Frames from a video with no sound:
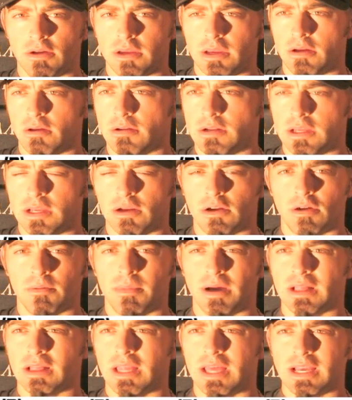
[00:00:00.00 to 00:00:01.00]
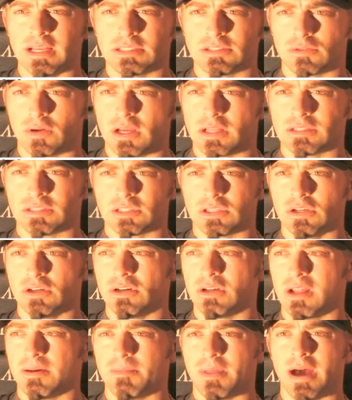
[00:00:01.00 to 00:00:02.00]
here, and here. My leg strength's
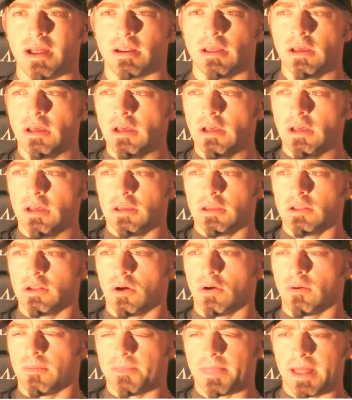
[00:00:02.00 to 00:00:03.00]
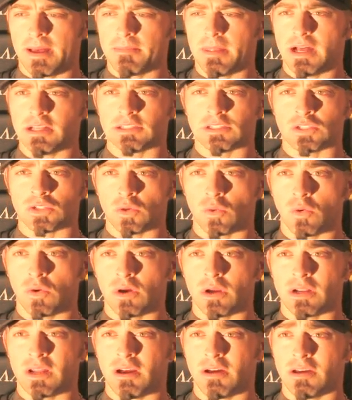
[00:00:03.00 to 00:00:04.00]
good. I'm not
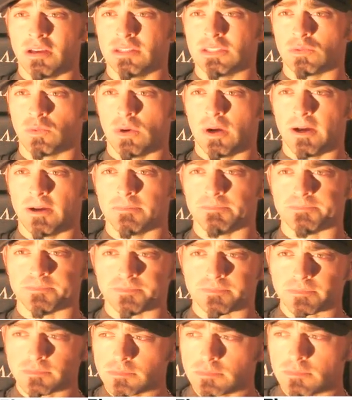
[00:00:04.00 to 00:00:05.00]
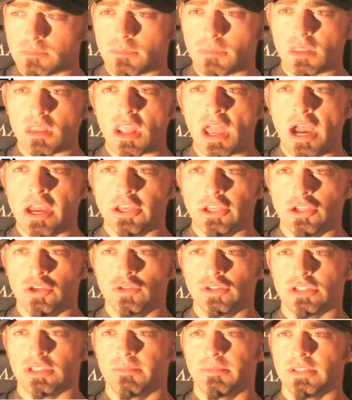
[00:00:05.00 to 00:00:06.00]
sore in areas where I
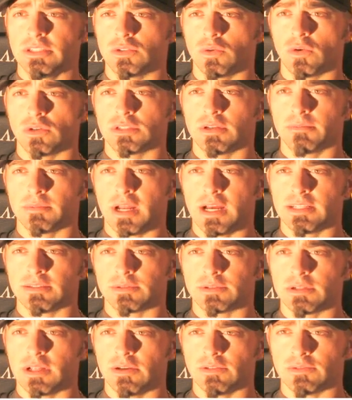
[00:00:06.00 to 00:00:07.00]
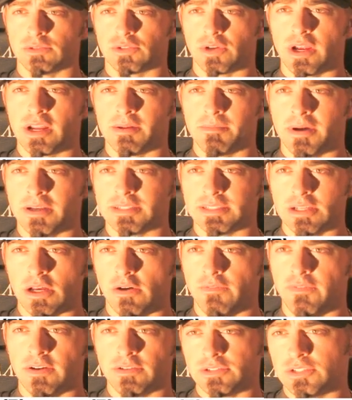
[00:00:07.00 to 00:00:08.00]
usually be sore sometimes because I was training
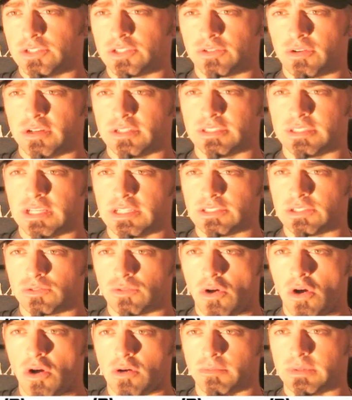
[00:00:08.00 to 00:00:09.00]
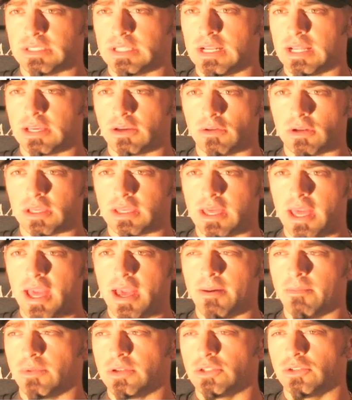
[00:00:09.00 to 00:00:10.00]
myself. I was just trying to stay strong. But then I go to
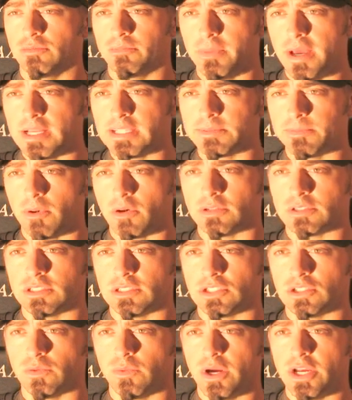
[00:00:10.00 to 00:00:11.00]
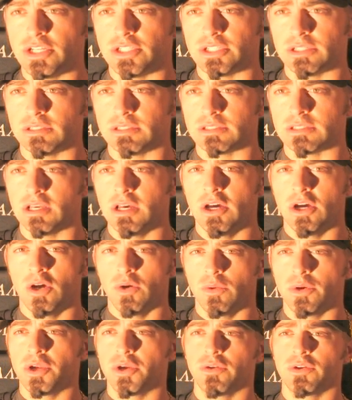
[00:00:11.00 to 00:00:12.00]
camp, we do baseball situations
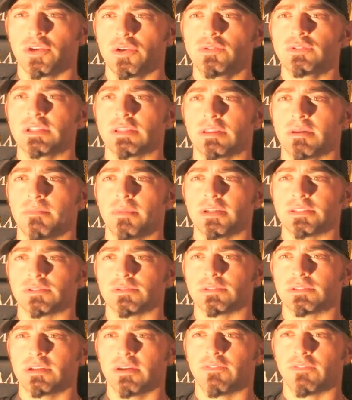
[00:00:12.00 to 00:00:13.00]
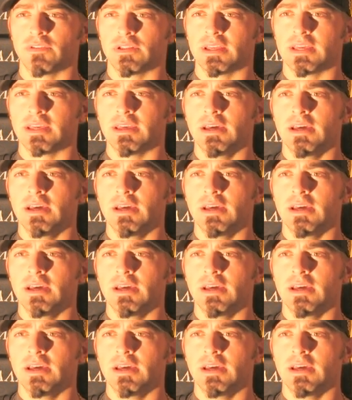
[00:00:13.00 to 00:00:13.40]
where you're using the muscles differently.